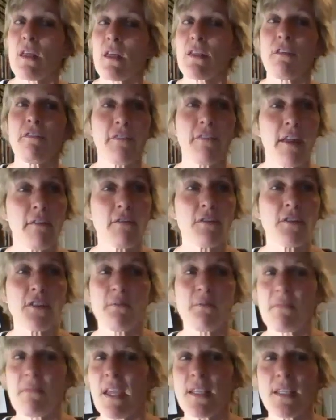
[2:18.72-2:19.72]
The flavor
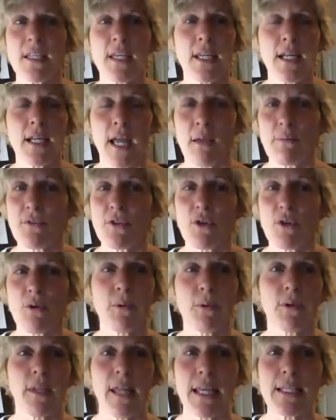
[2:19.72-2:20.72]
is amazing. I'm
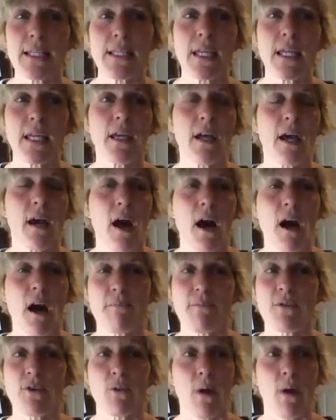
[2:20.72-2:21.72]
super lazy,
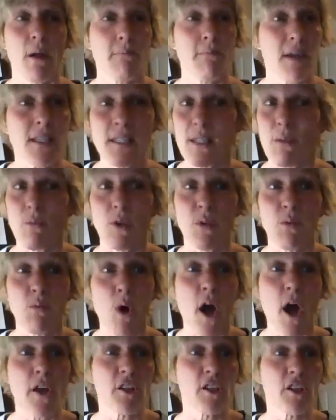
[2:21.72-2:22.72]
so I mix them with
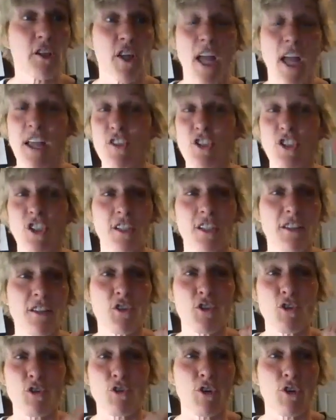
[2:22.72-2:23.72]
water and
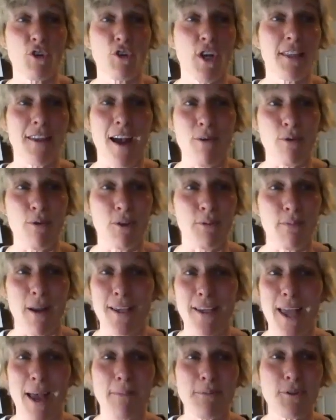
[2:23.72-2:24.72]
just drink that with
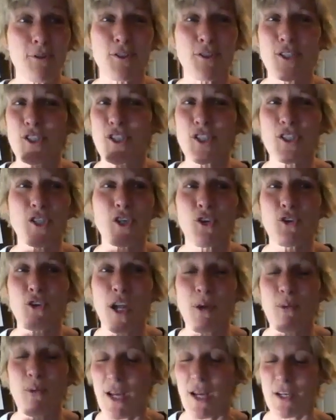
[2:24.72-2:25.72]
my capsules. It's just a
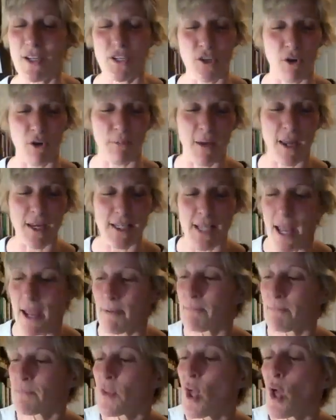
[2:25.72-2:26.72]
great way to start my day.